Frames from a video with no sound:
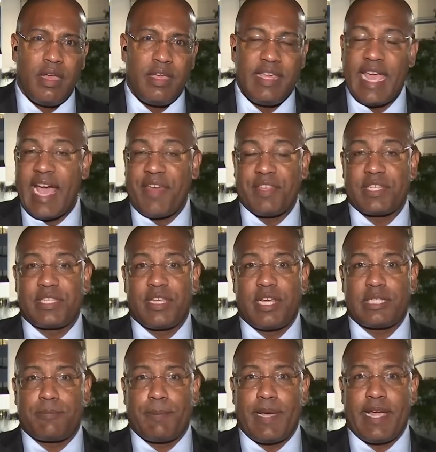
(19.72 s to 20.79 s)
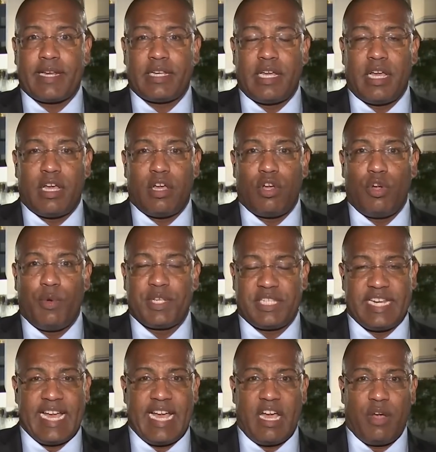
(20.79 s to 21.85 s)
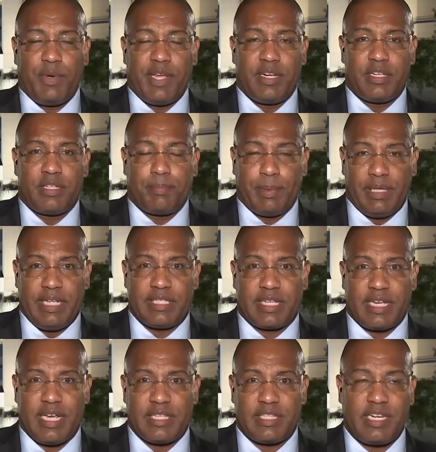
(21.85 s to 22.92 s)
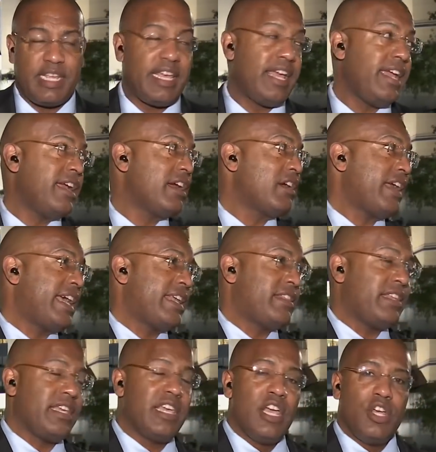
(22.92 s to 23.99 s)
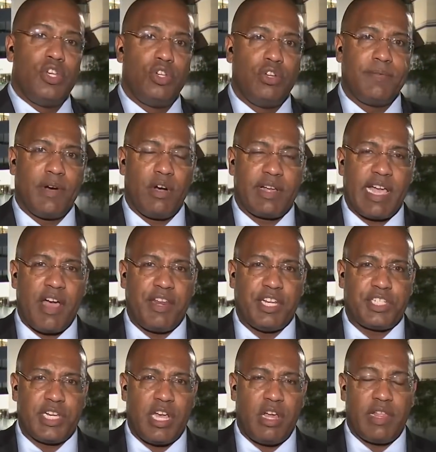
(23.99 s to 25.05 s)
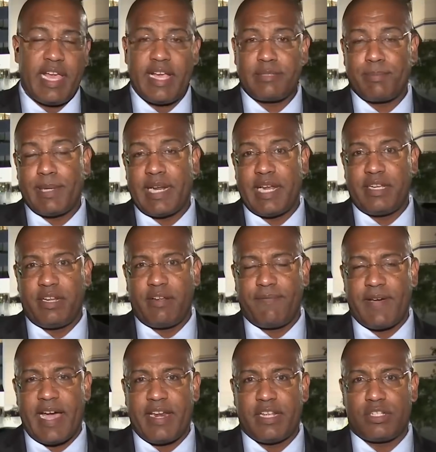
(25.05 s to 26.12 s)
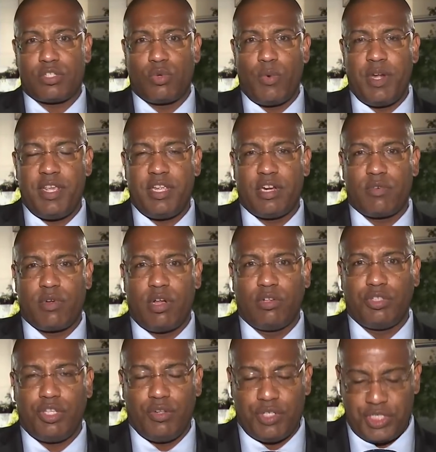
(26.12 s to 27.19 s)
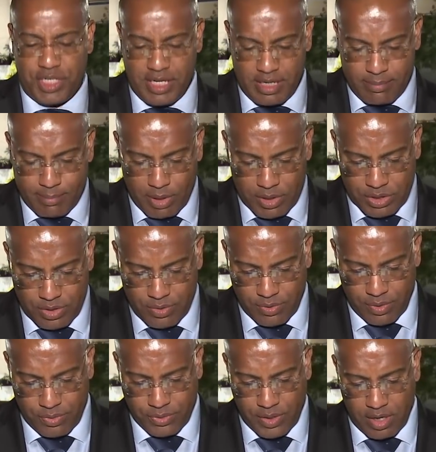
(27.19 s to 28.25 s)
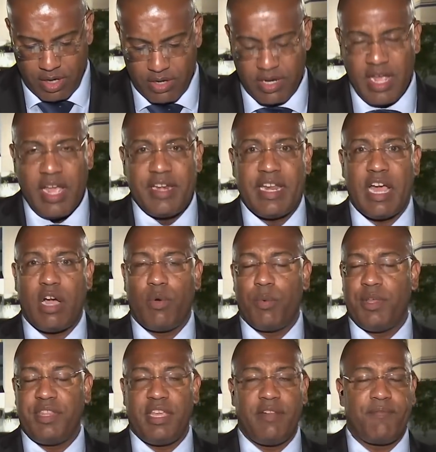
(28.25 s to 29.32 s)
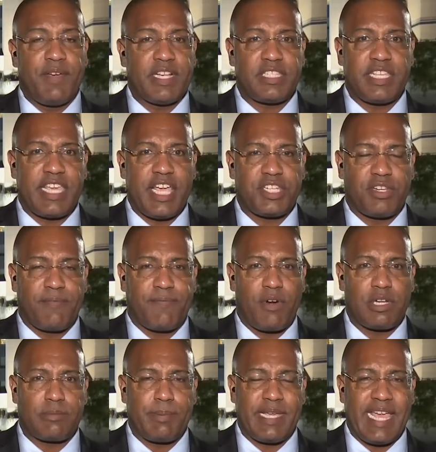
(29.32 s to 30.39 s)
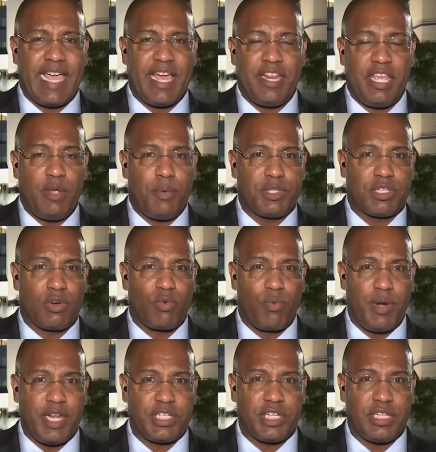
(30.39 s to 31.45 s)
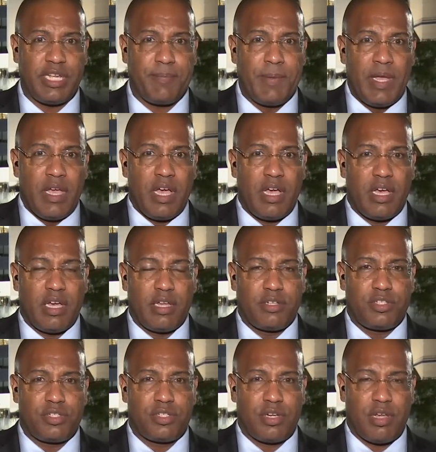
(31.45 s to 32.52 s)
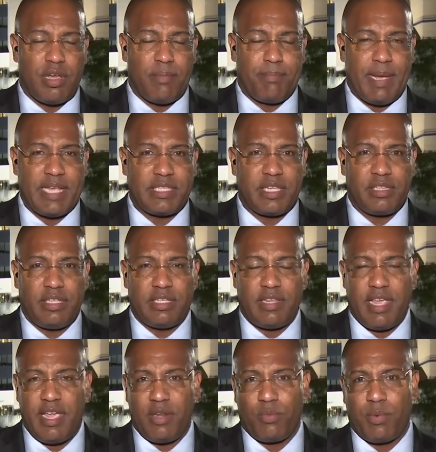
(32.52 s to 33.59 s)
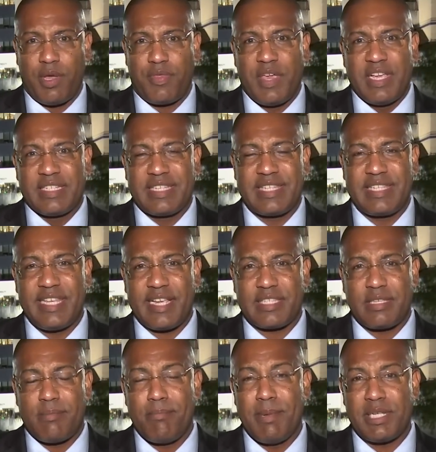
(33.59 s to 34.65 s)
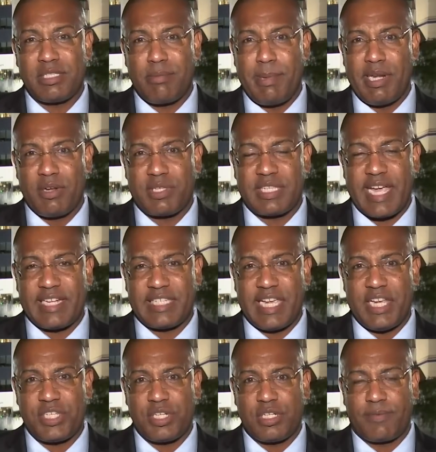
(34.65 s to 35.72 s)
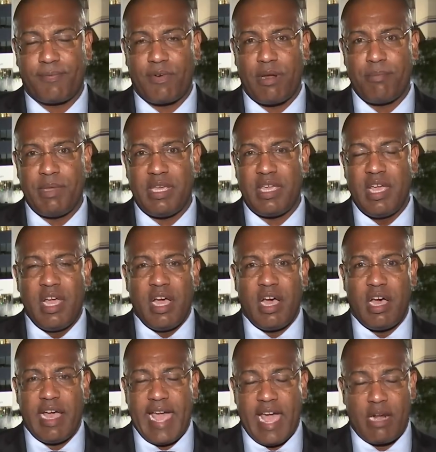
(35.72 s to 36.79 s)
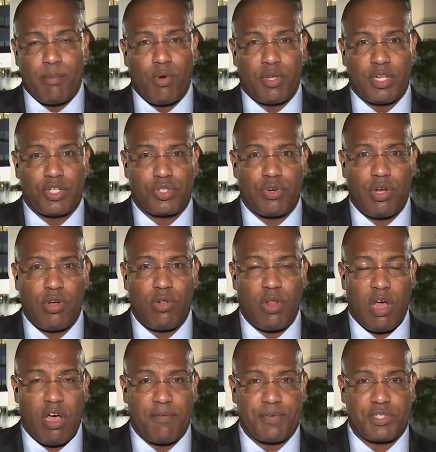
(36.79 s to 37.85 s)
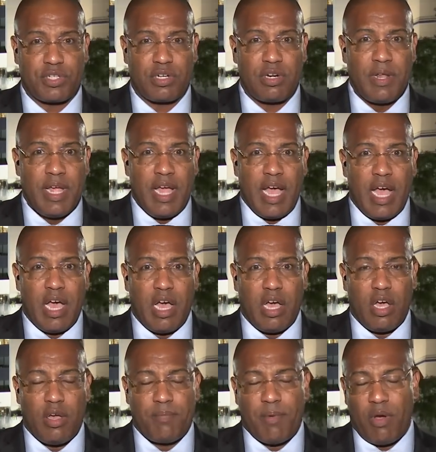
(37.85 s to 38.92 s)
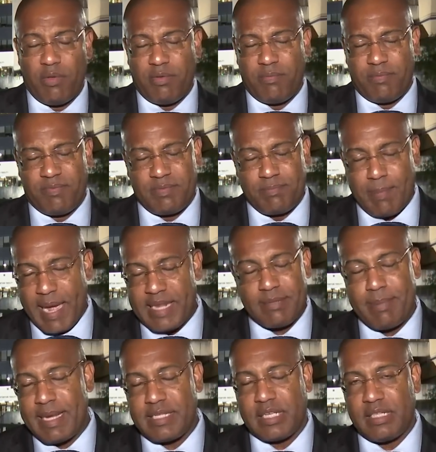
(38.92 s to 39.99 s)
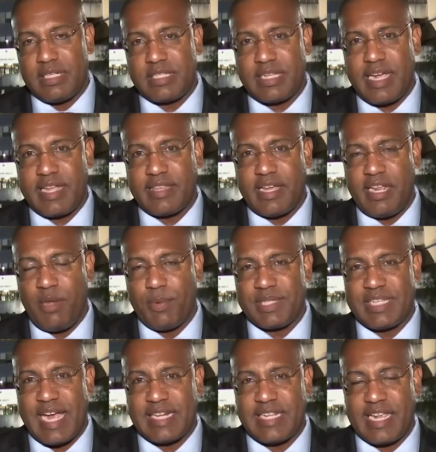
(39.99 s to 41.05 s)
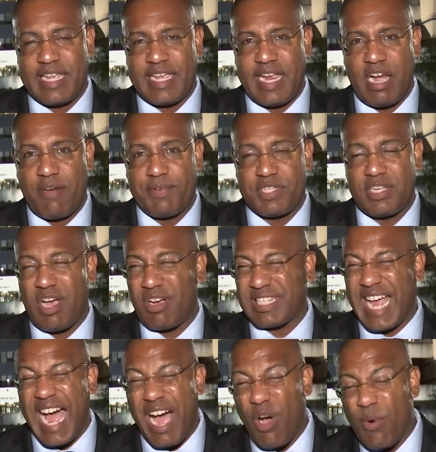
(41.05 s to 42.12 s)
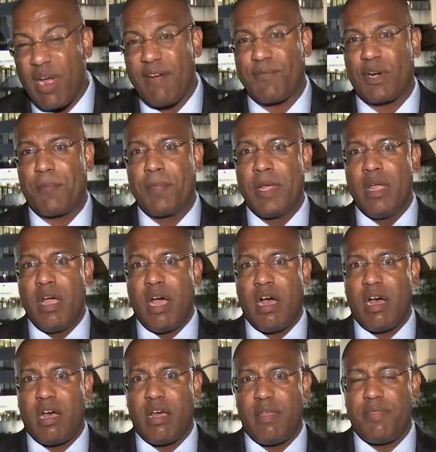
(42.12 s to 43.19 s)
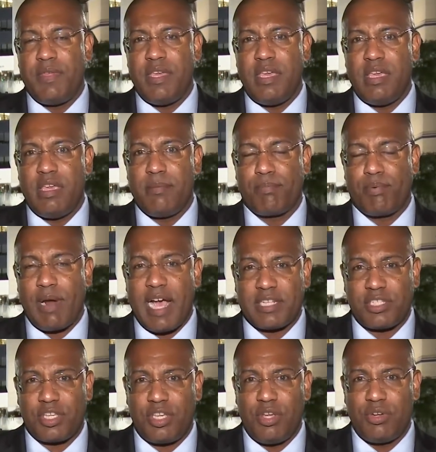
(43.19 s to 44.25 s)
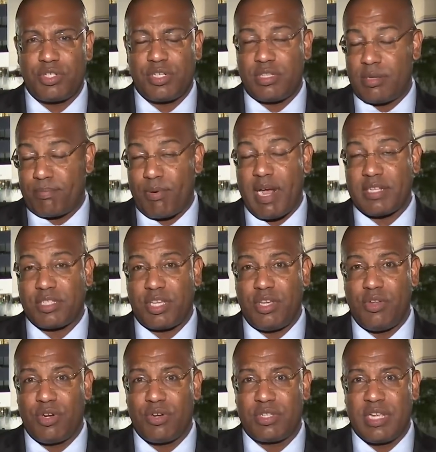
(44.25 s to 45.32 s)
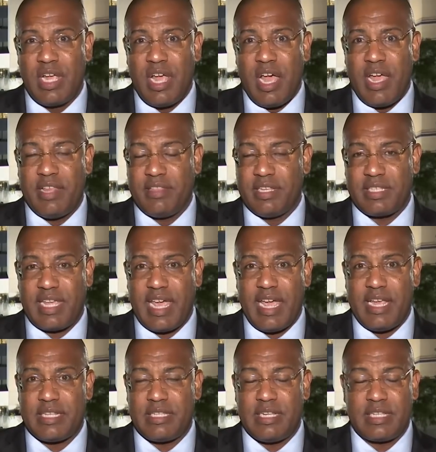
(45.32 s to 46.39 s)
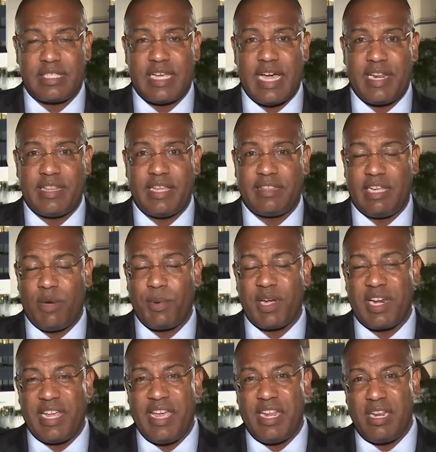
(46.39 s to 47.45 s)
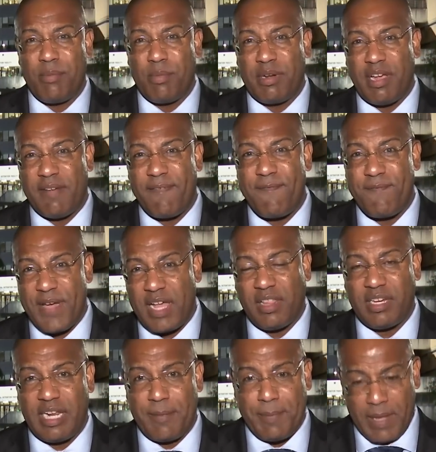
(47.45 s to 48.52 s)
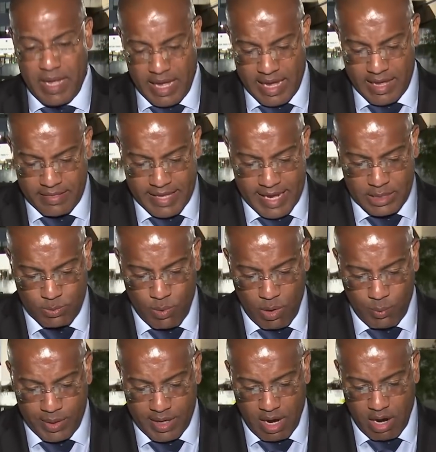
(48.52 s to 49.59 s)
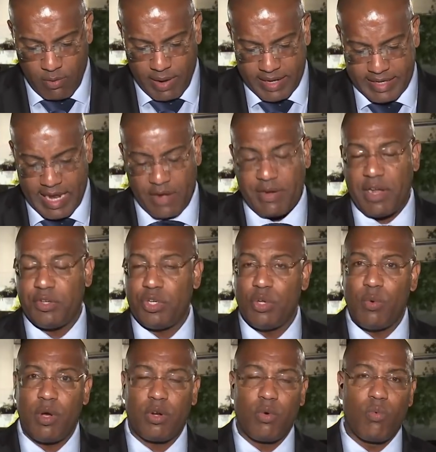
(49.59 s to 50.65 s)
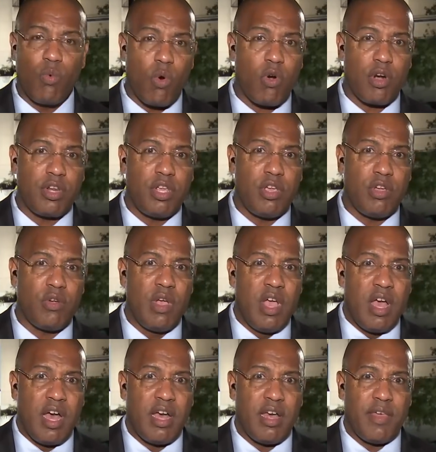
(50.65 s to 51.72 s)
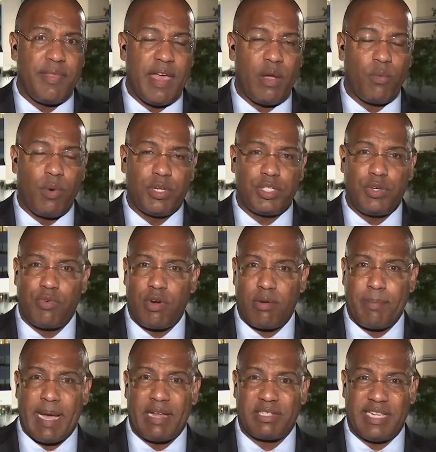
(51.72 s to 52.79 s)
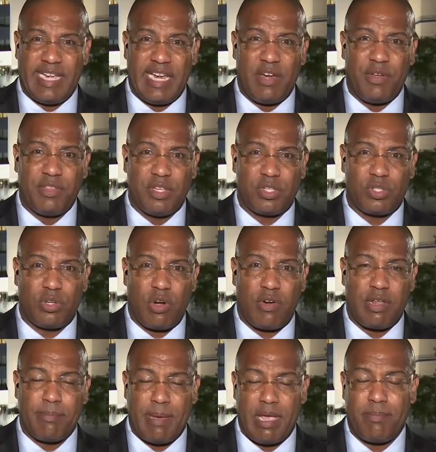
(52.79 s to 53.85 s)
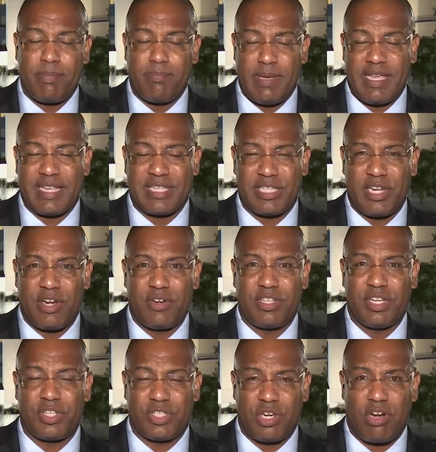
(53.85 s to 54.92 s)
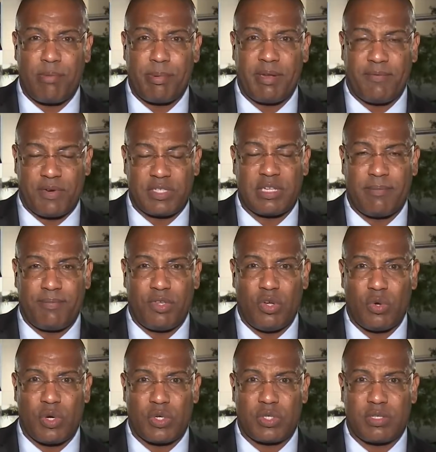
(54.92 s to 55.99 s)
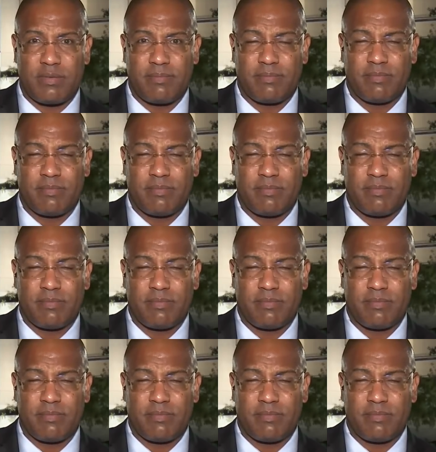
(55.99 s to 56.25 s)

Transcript: Yeah, the suspect uh, who is now in police custody here at the Duval County Jail has been identified as 20-year-old Eugene Mercer III. Now, when the investigation first began, he was originally uh, uh, basically hit with six misdemeanor citations from the uh, animal control officer uh, basically saying that he was not taking care of his dogs. However, uh, the prosecution, the prosecutors in this case decided that they were going to hit him with a felony, and that's where we are right now. And I do want to warn you uh, that what you are about to hear in this story may be considered disturbing for some viewers.